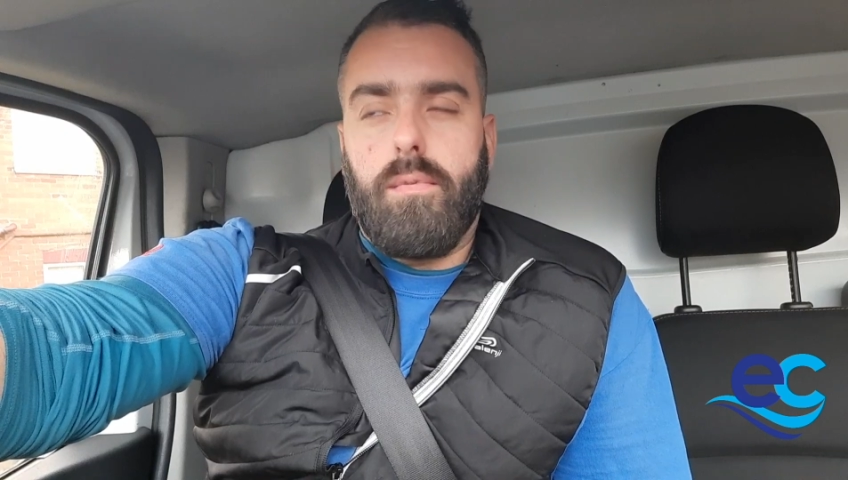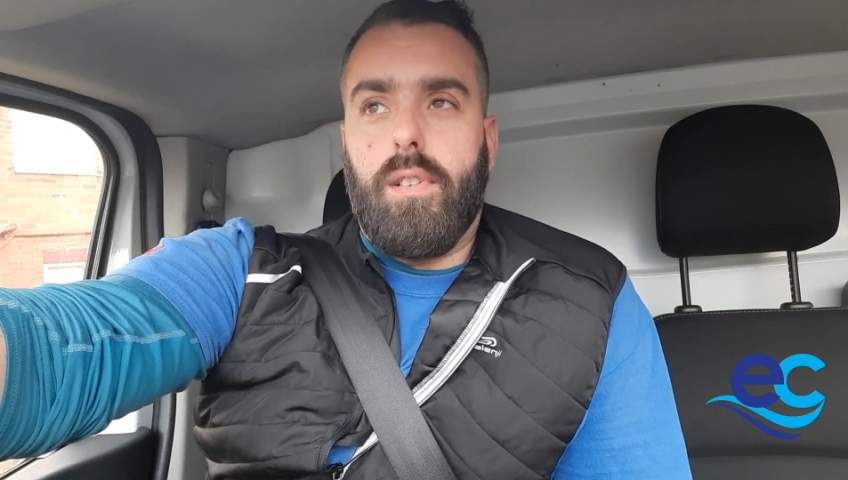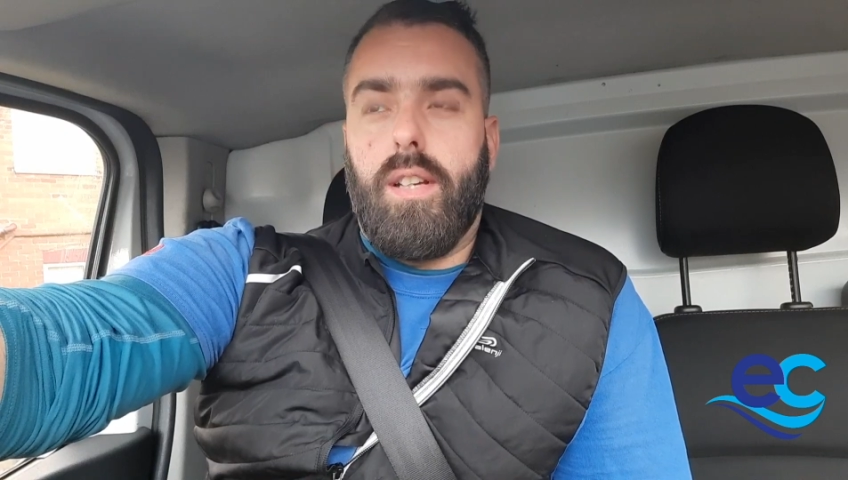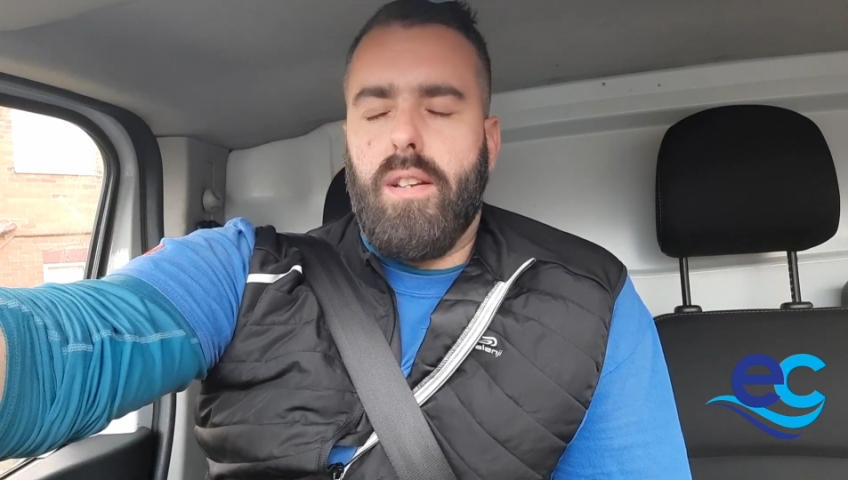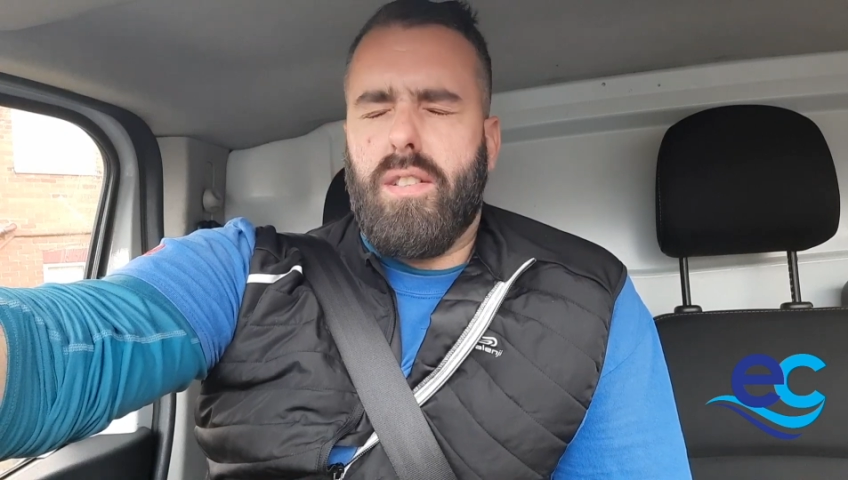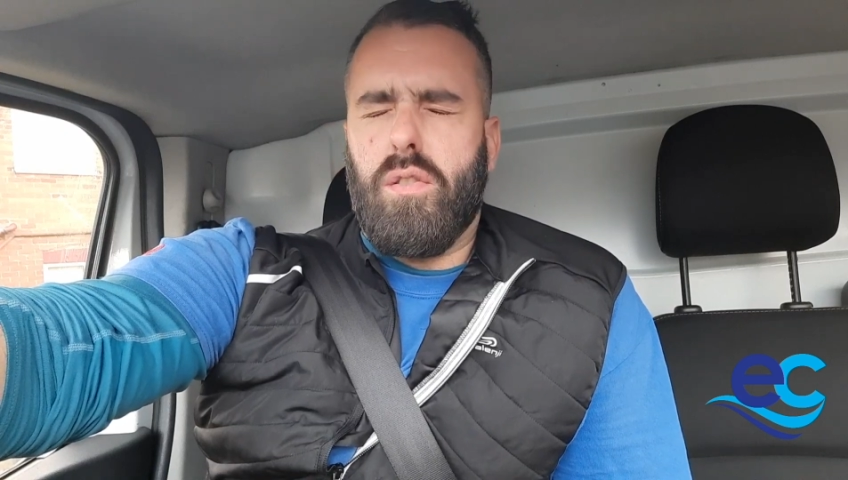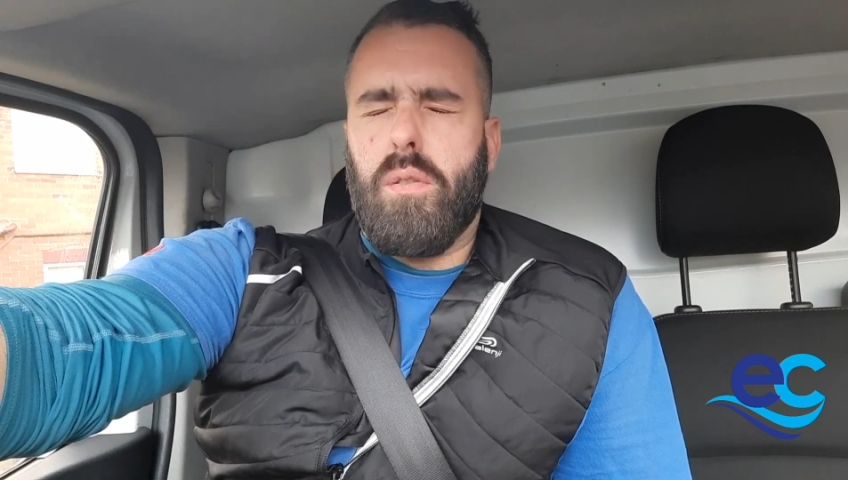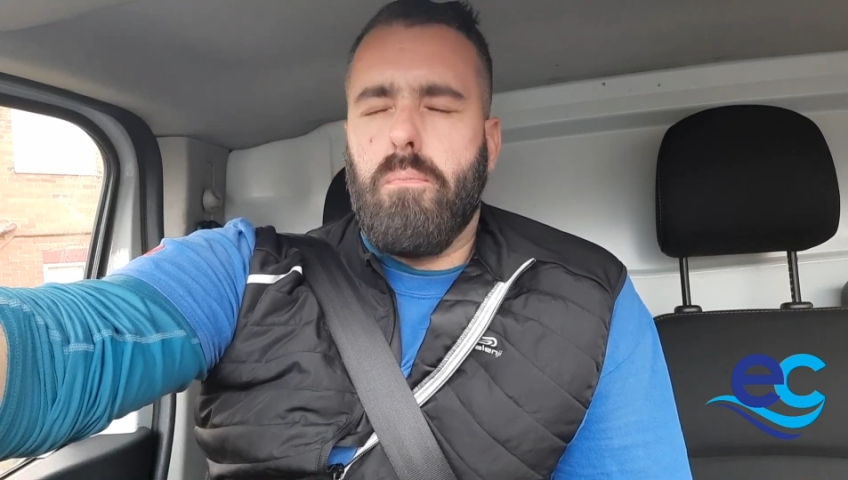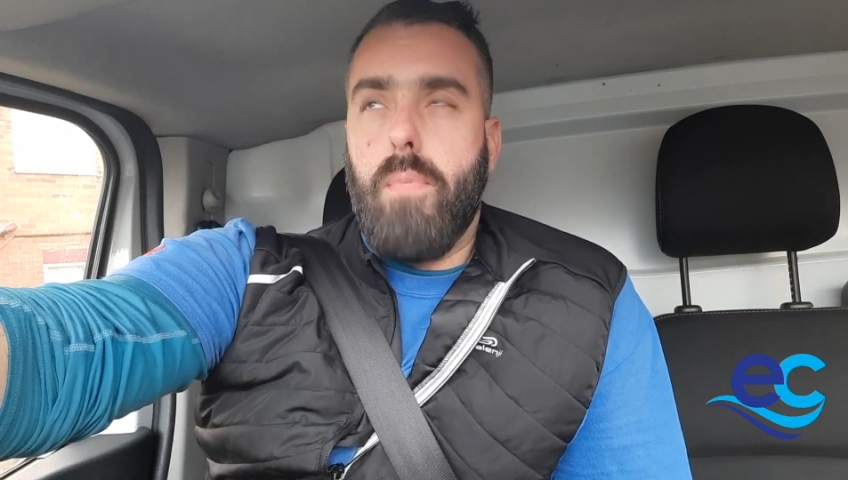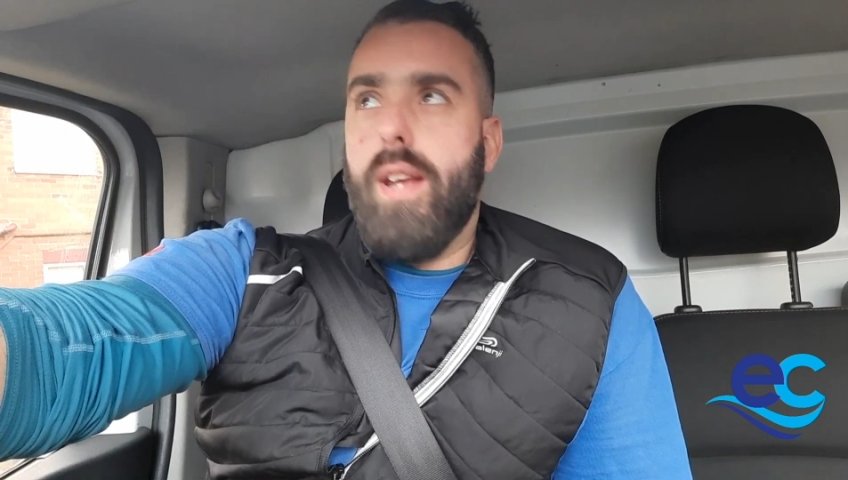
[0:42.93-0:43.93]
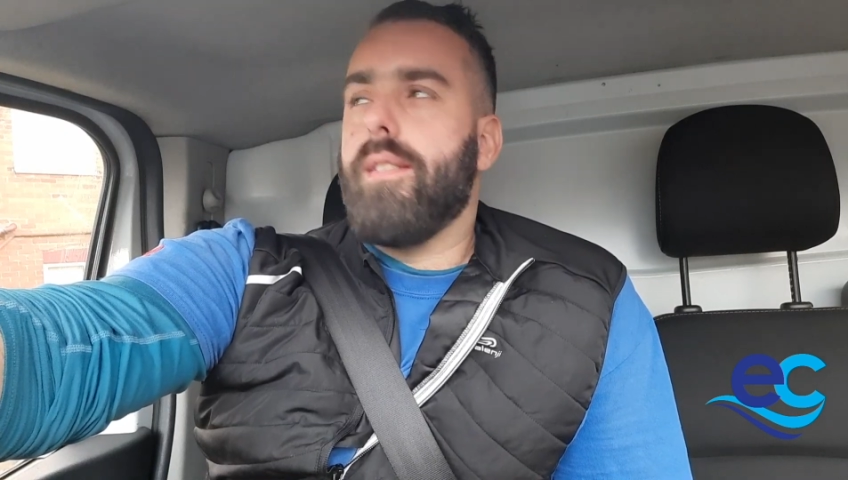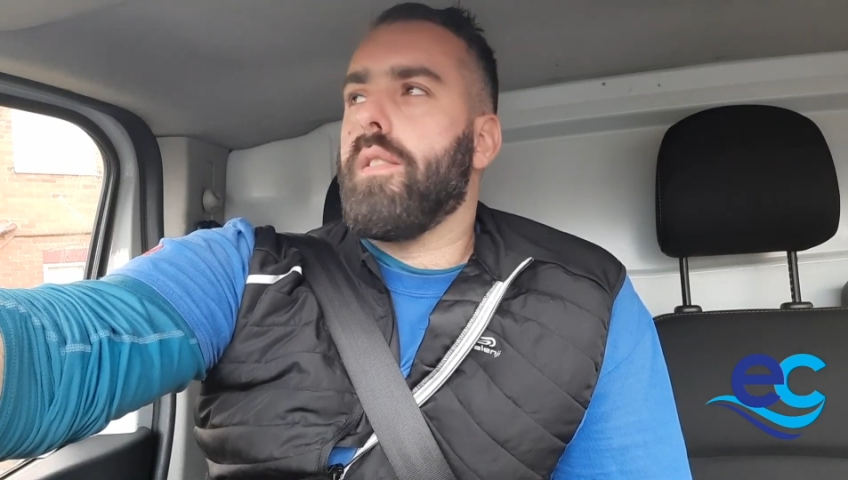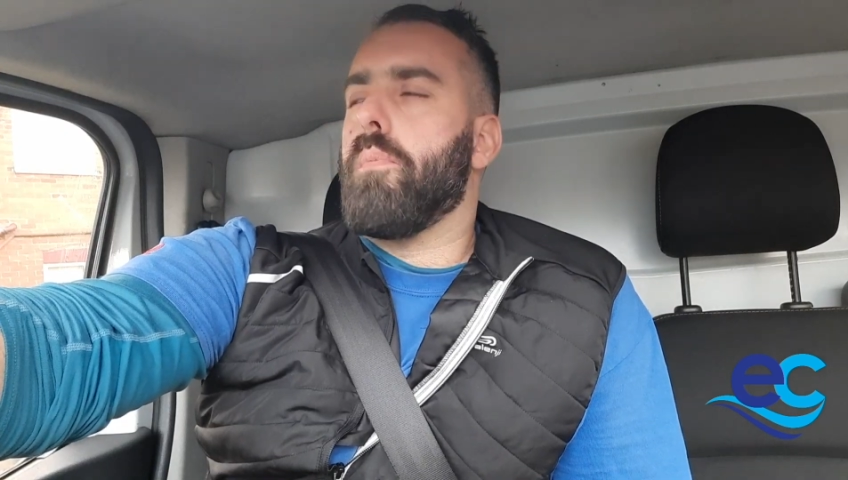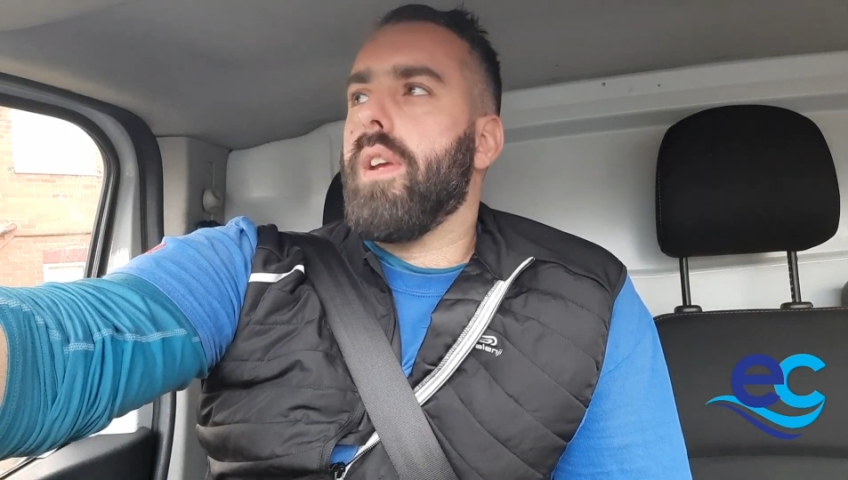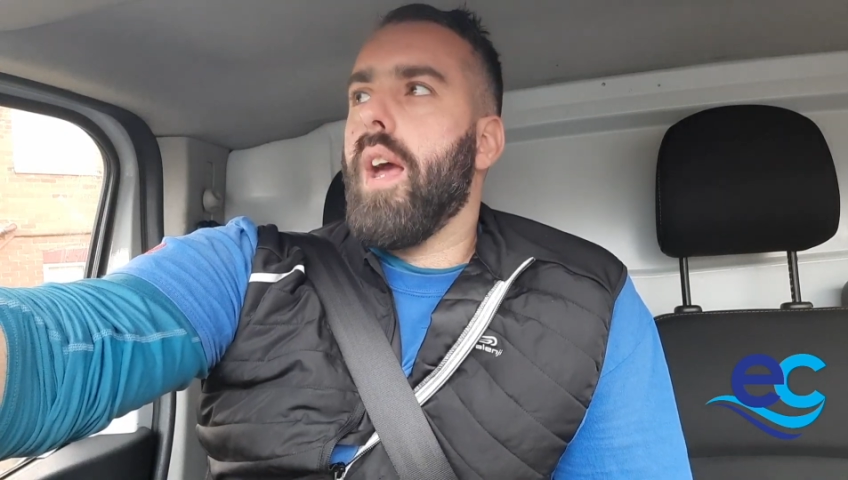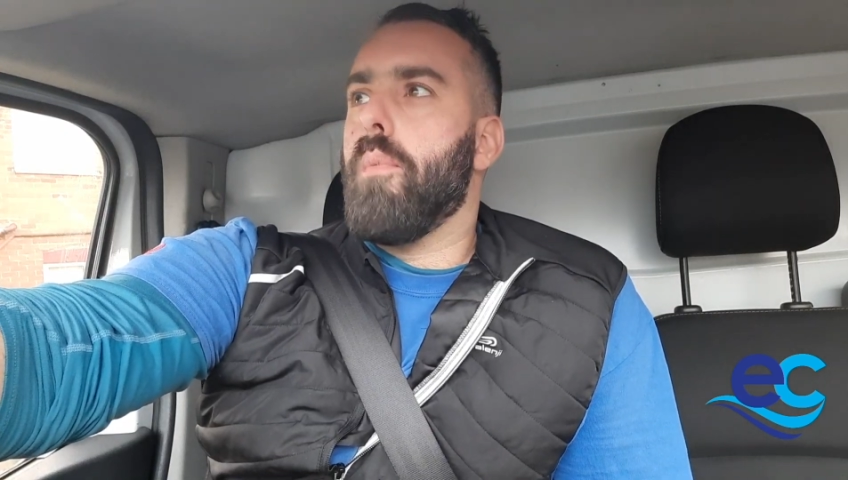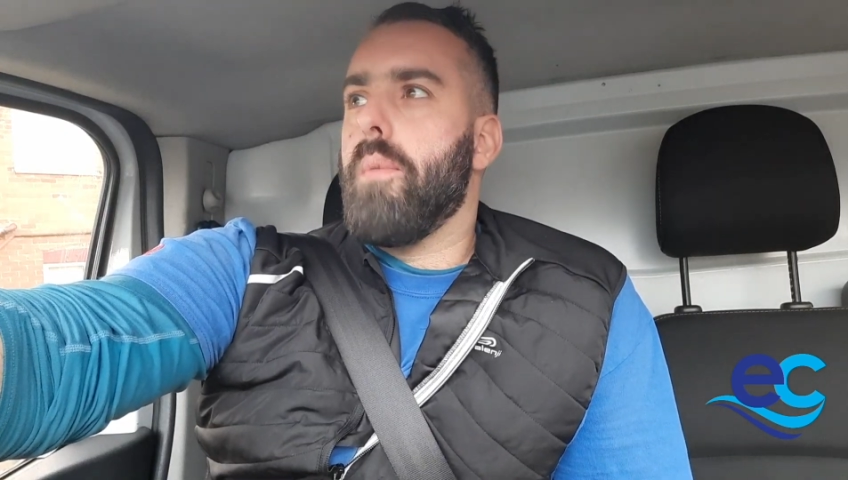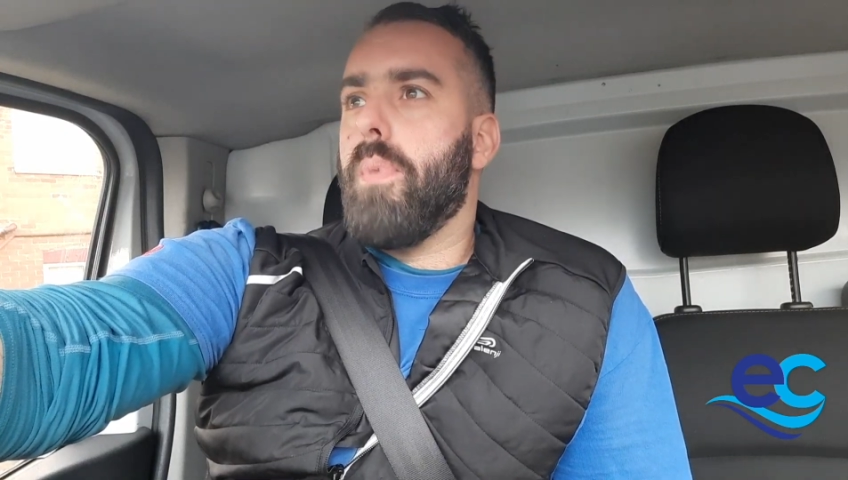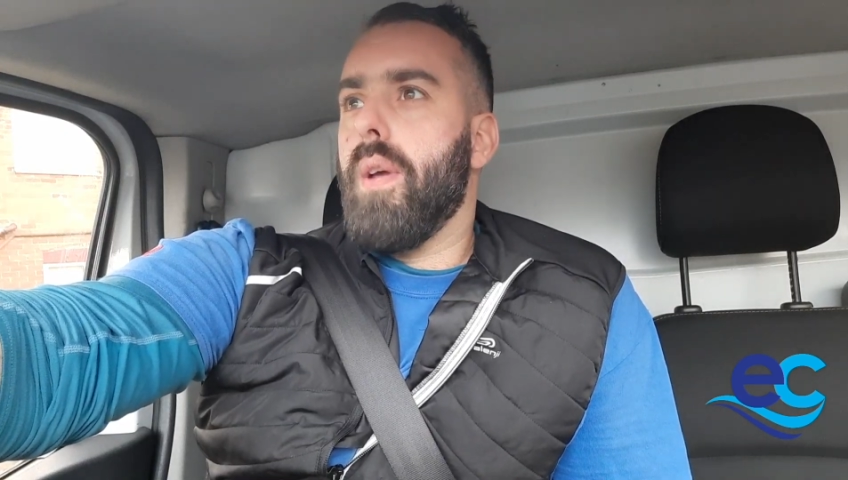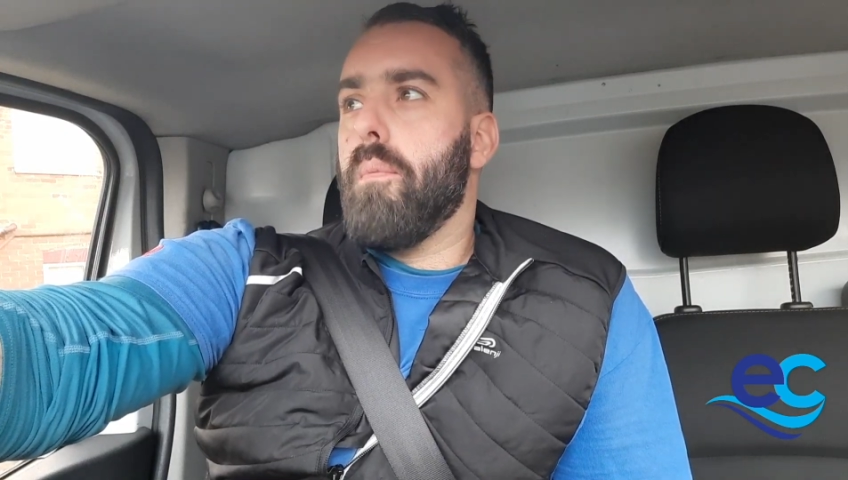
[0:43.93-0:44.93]
It just amazes me how many
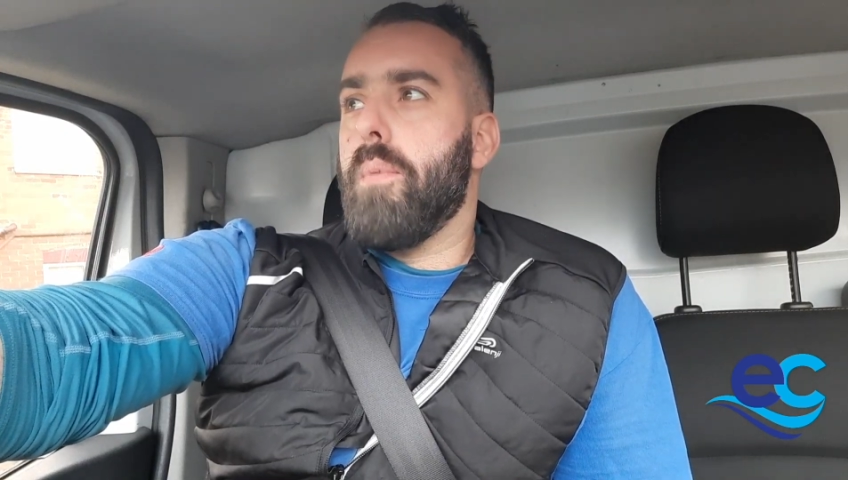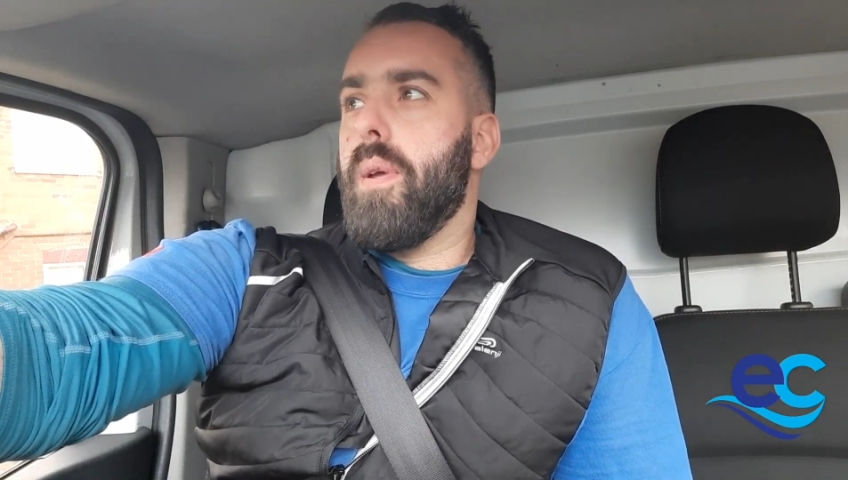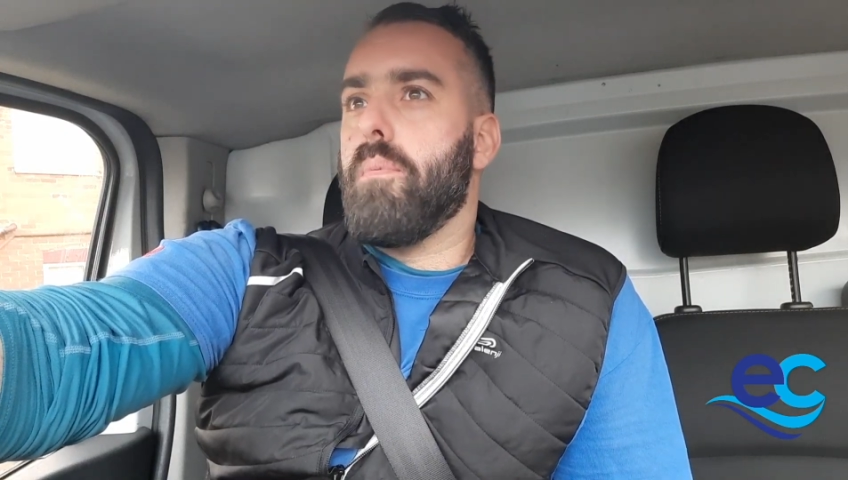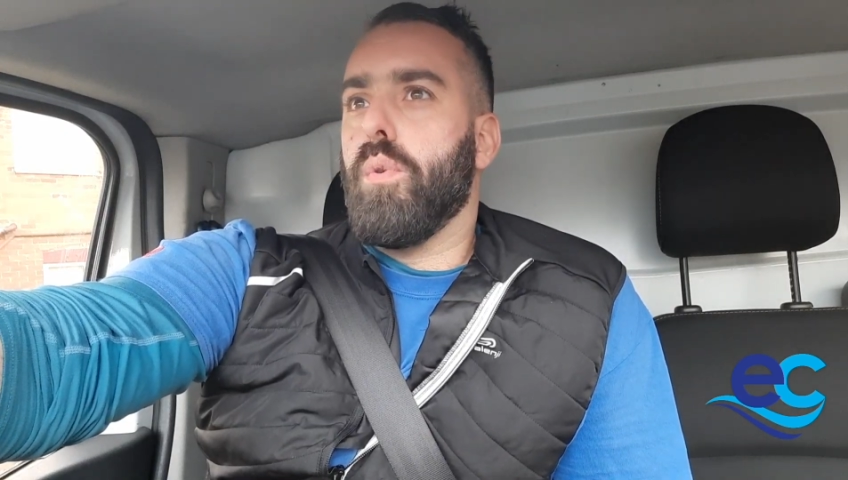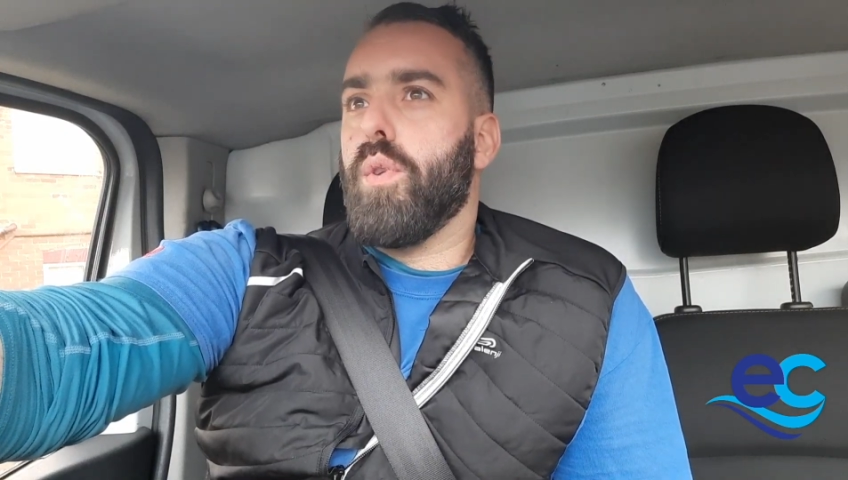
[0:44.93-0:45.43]
people